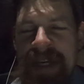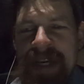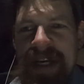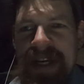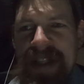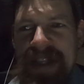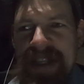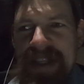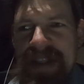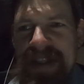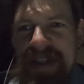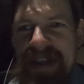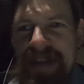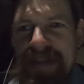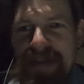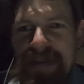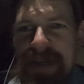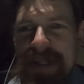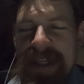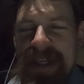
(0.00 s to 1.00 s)
and then
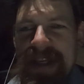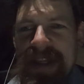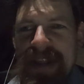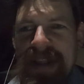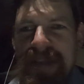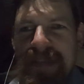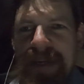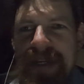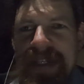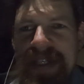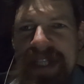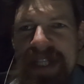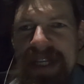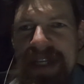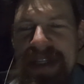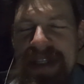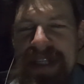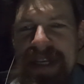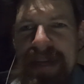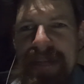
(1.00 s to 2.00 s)
everybody in the bus
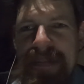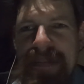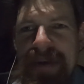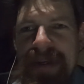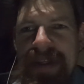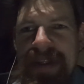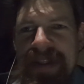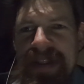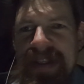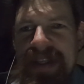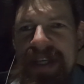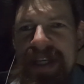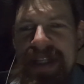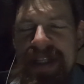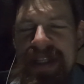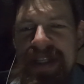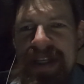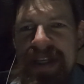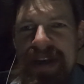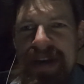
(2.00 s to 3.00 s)
lines up and
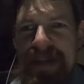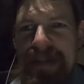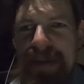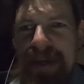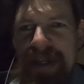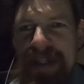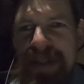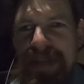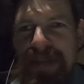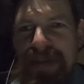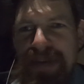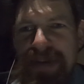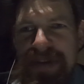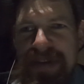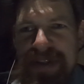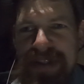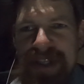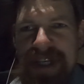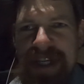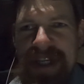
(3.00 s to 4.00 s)
gets their
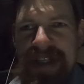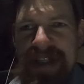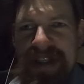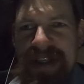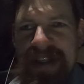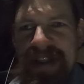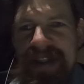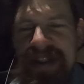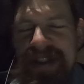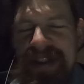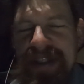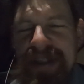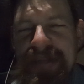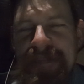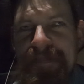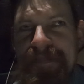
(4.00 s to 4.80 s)
passports checked and